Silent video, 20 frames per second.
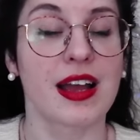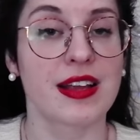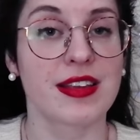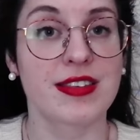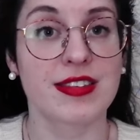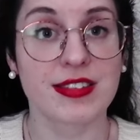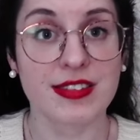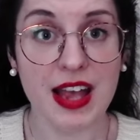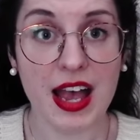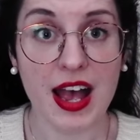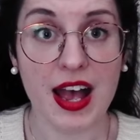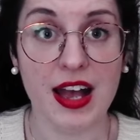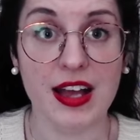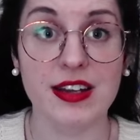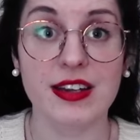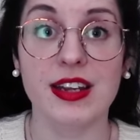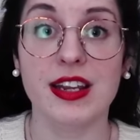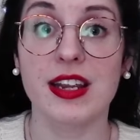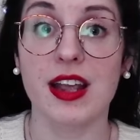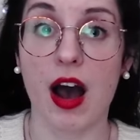
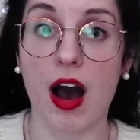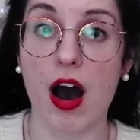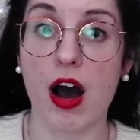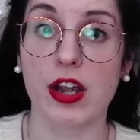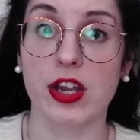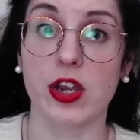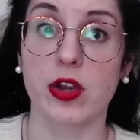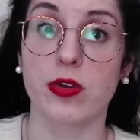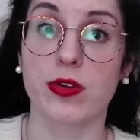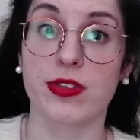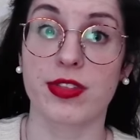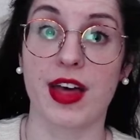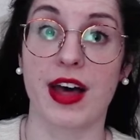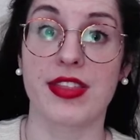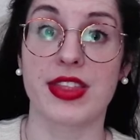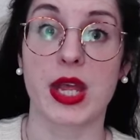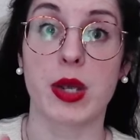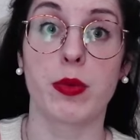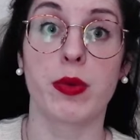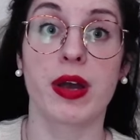Instead, he argued
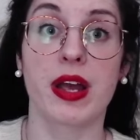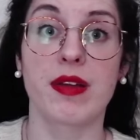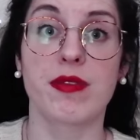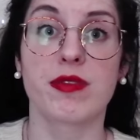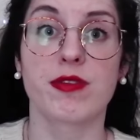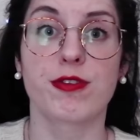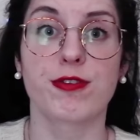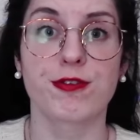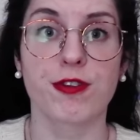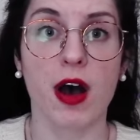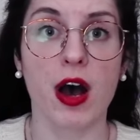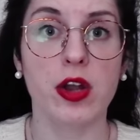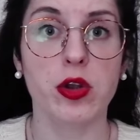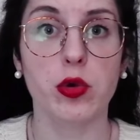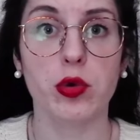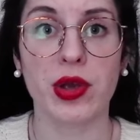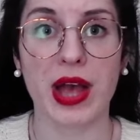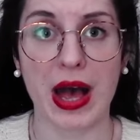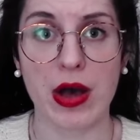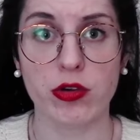that they were
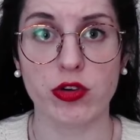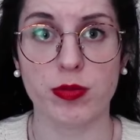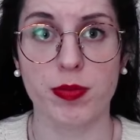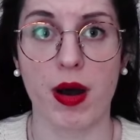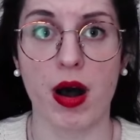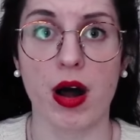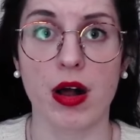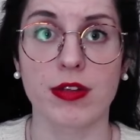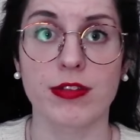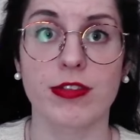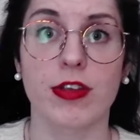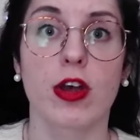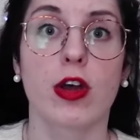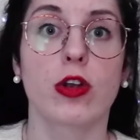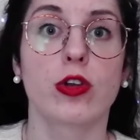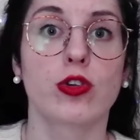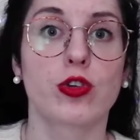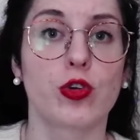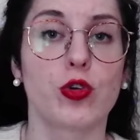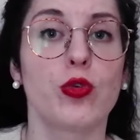infernal counterparts
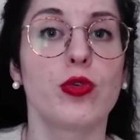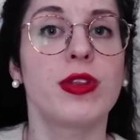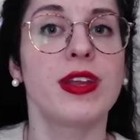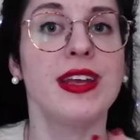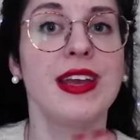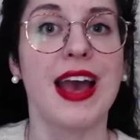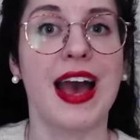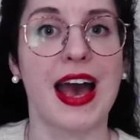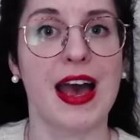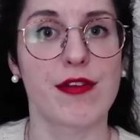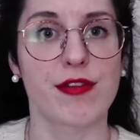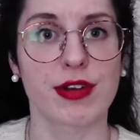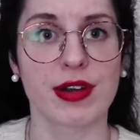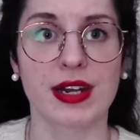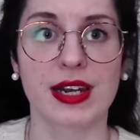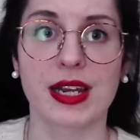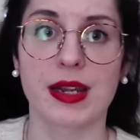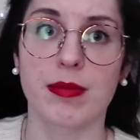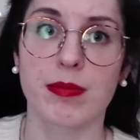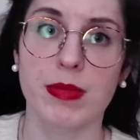to the
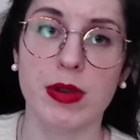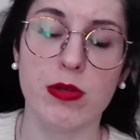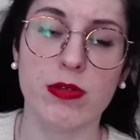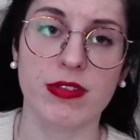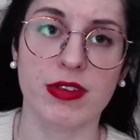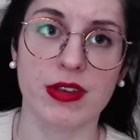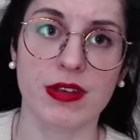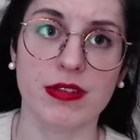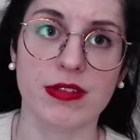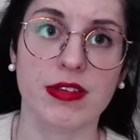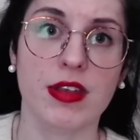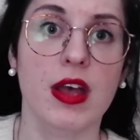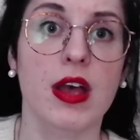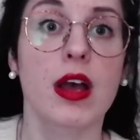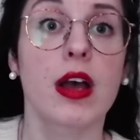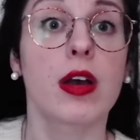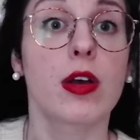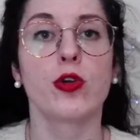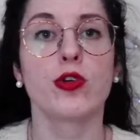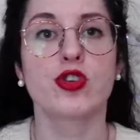heavenly muses,
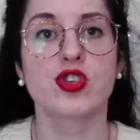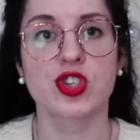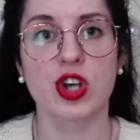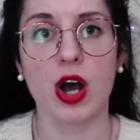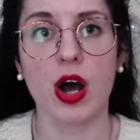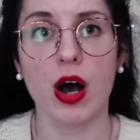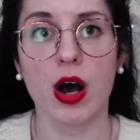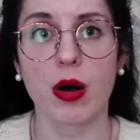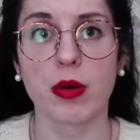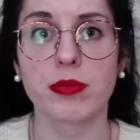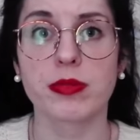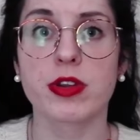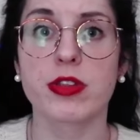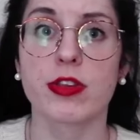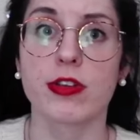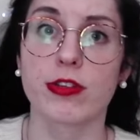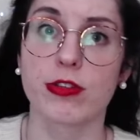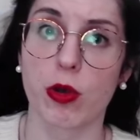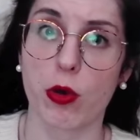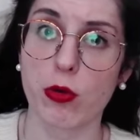who charmed
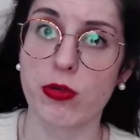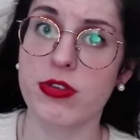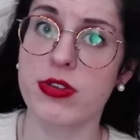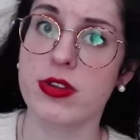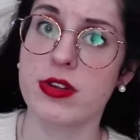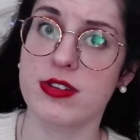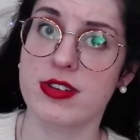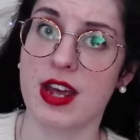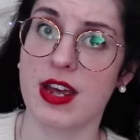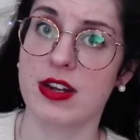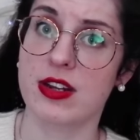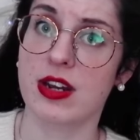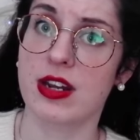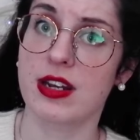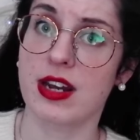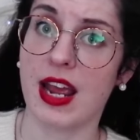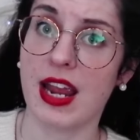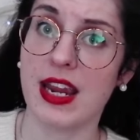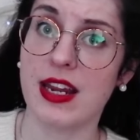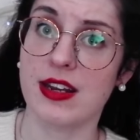the souls of the dead
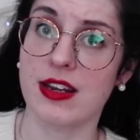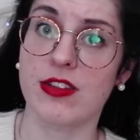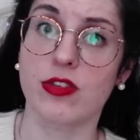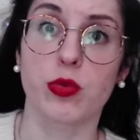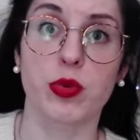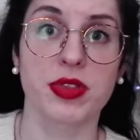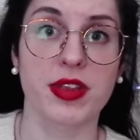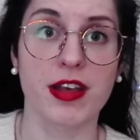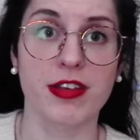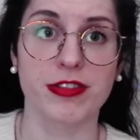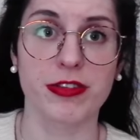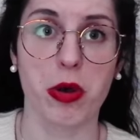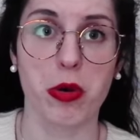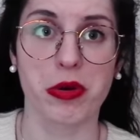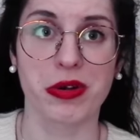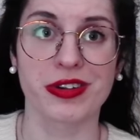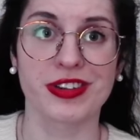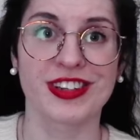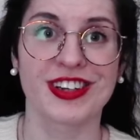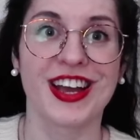in Hades with their
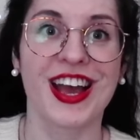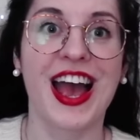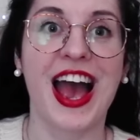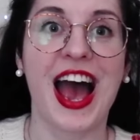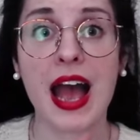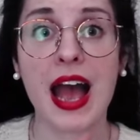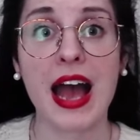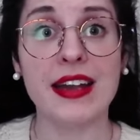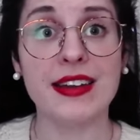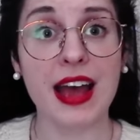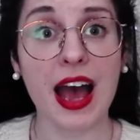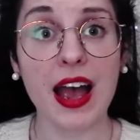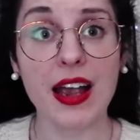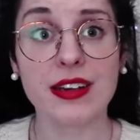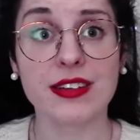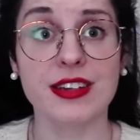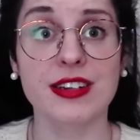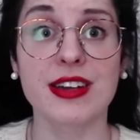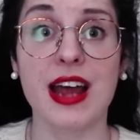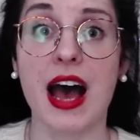song, and
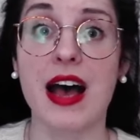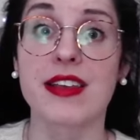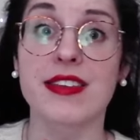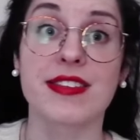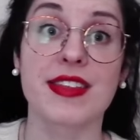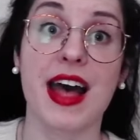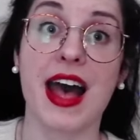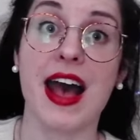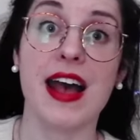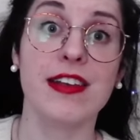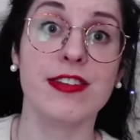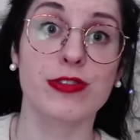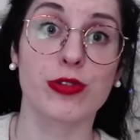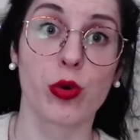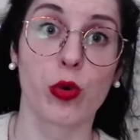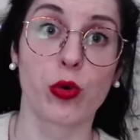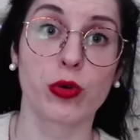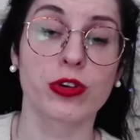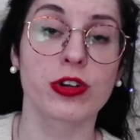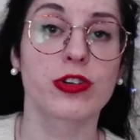acted as their
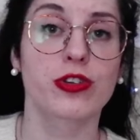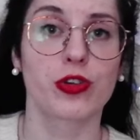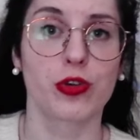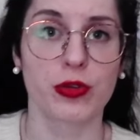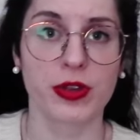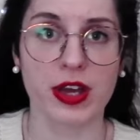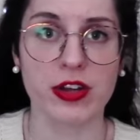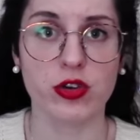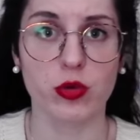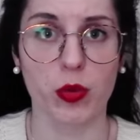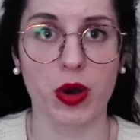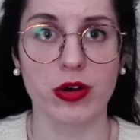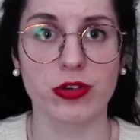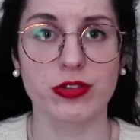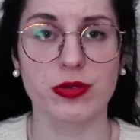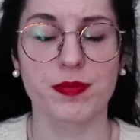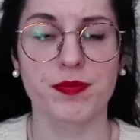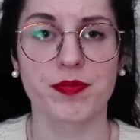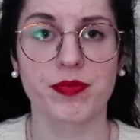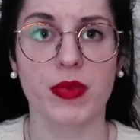escort to the
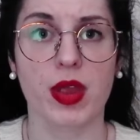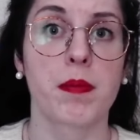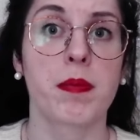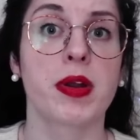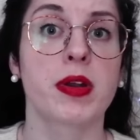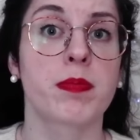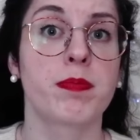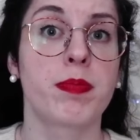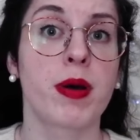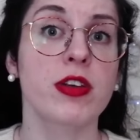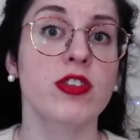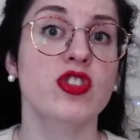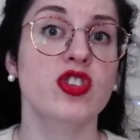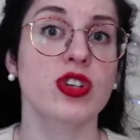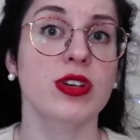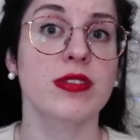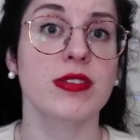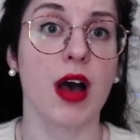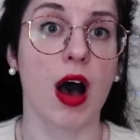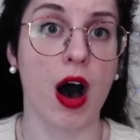underworld. But
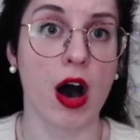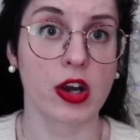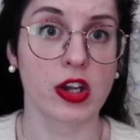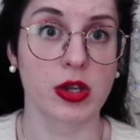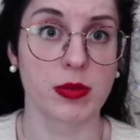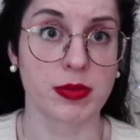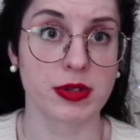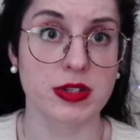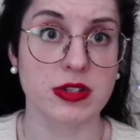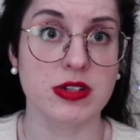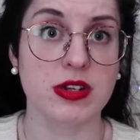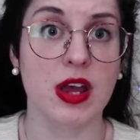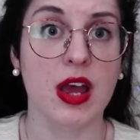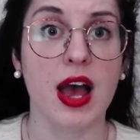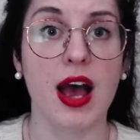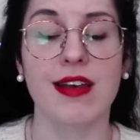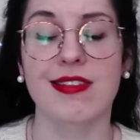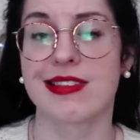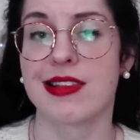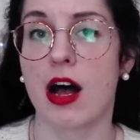Bustia's argument
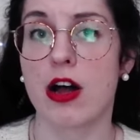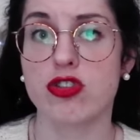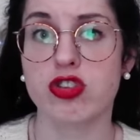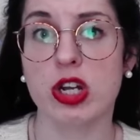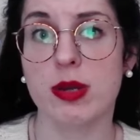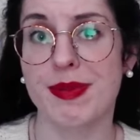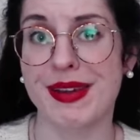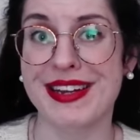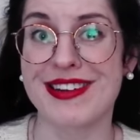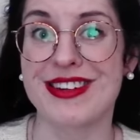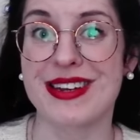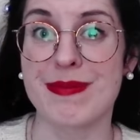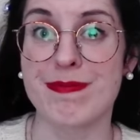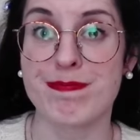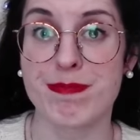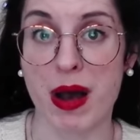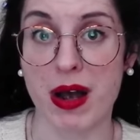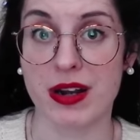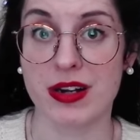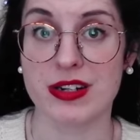has largely been
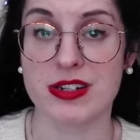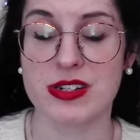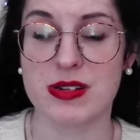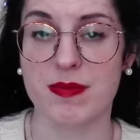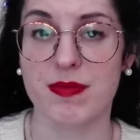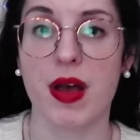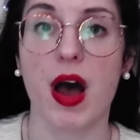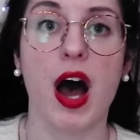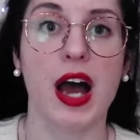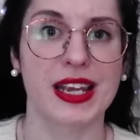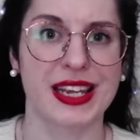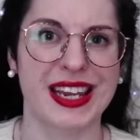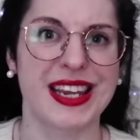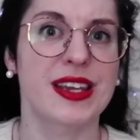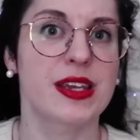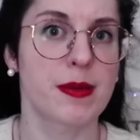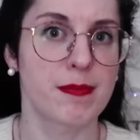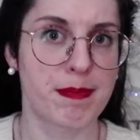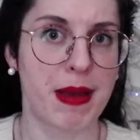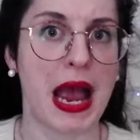debunked,
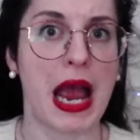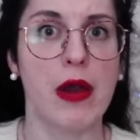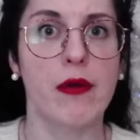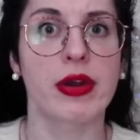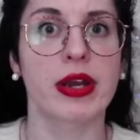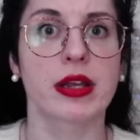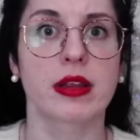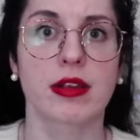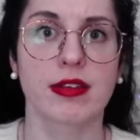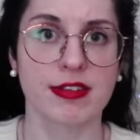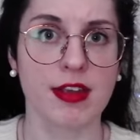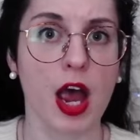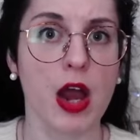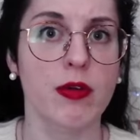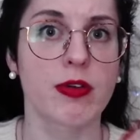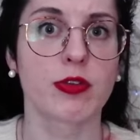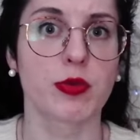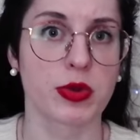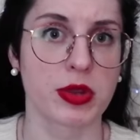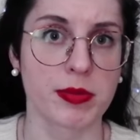i.e. comparing the
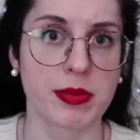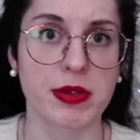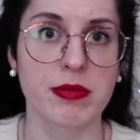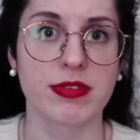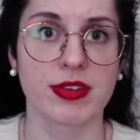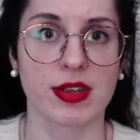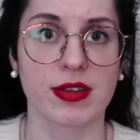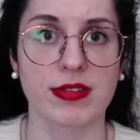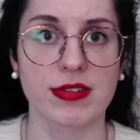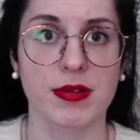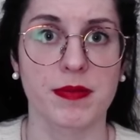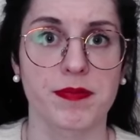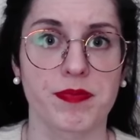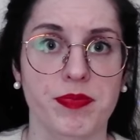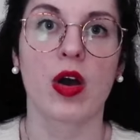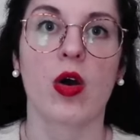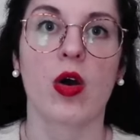sirens with the muses.